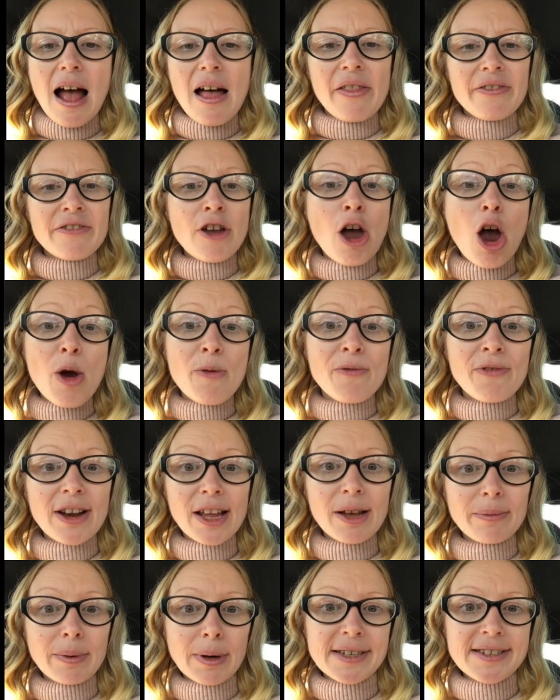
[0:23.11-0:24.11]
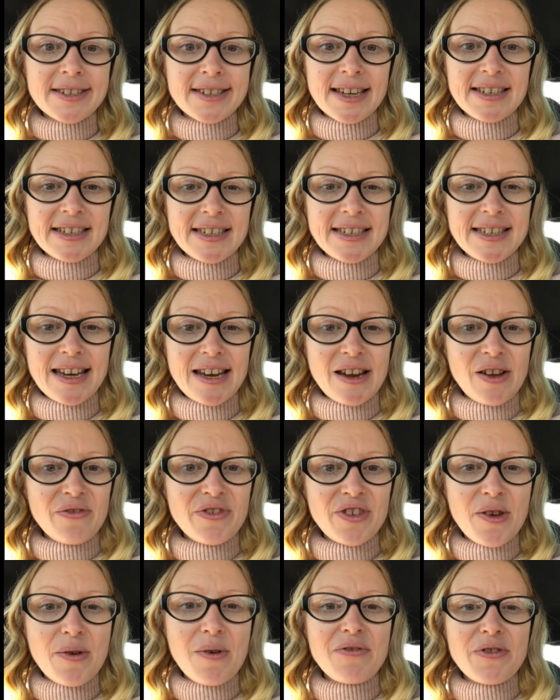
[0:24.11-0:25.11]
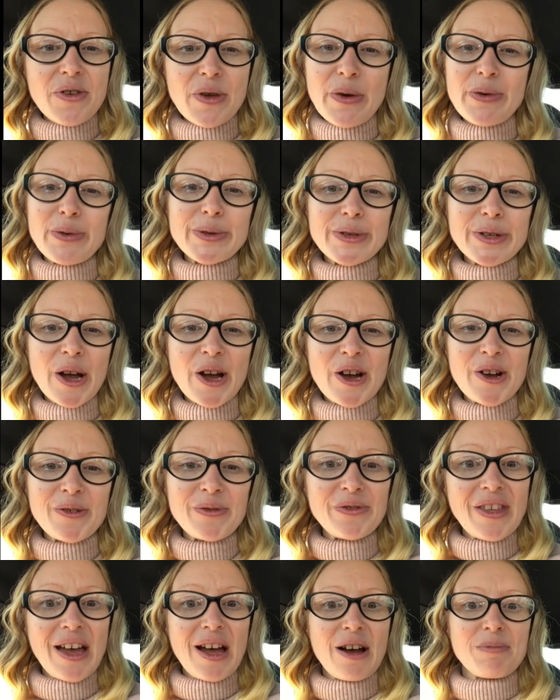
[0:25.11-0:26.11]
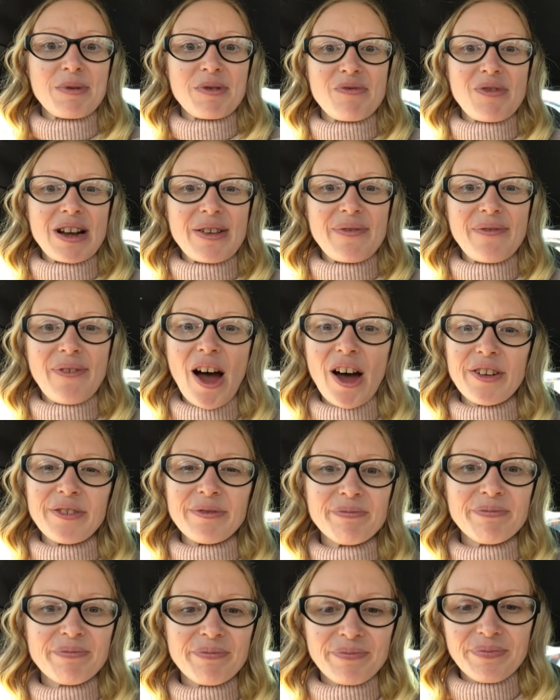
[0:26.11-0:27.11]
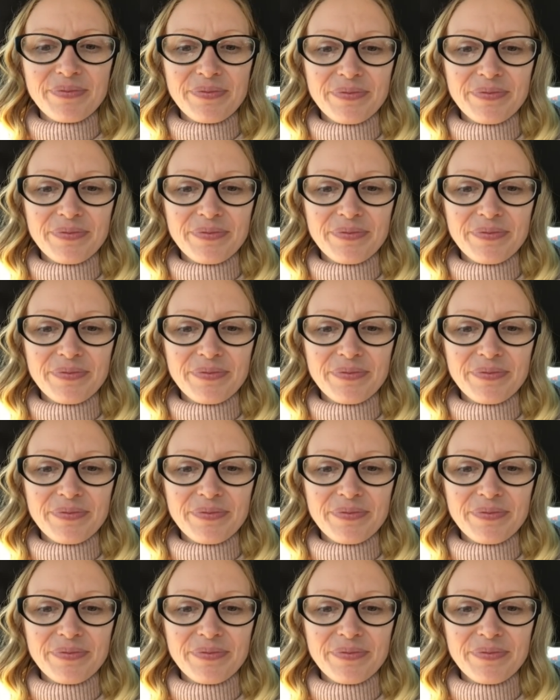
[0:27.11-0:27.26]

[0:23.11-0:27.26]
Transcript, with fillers: And hopefully, I'm going to get to see a few of you, so that'll be really fun.